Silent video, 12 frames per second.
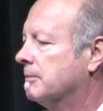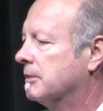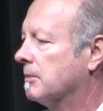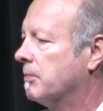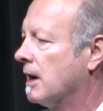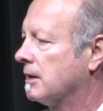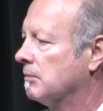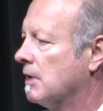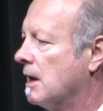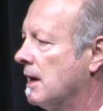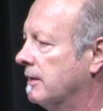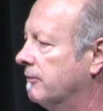But the bottom
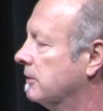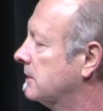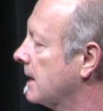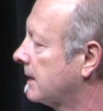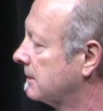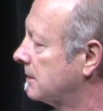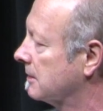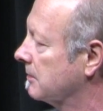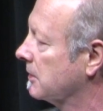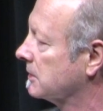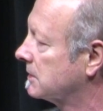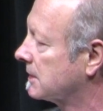line, if you take it to the
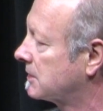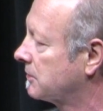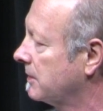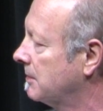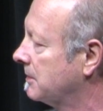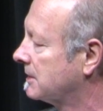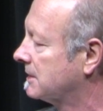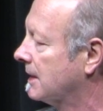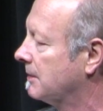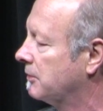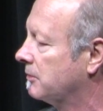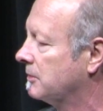most extreme
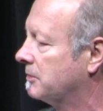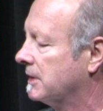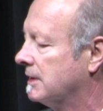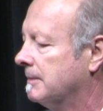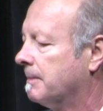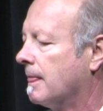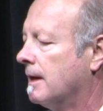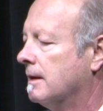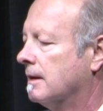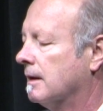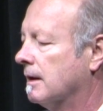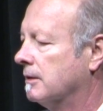example, would be
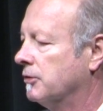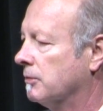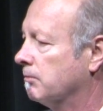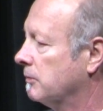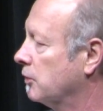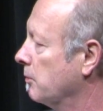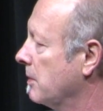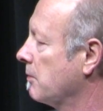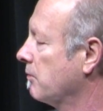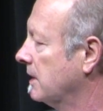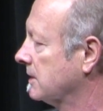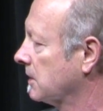uh, your, your
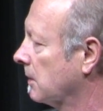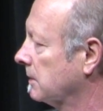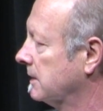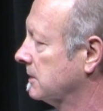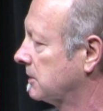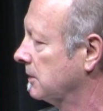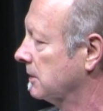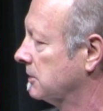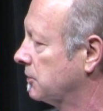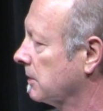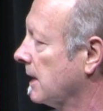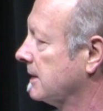memory is only as good
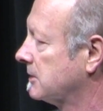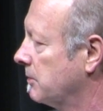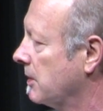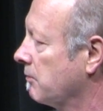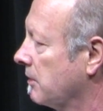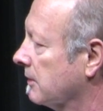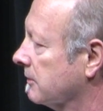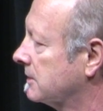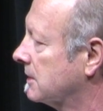as your last memory of a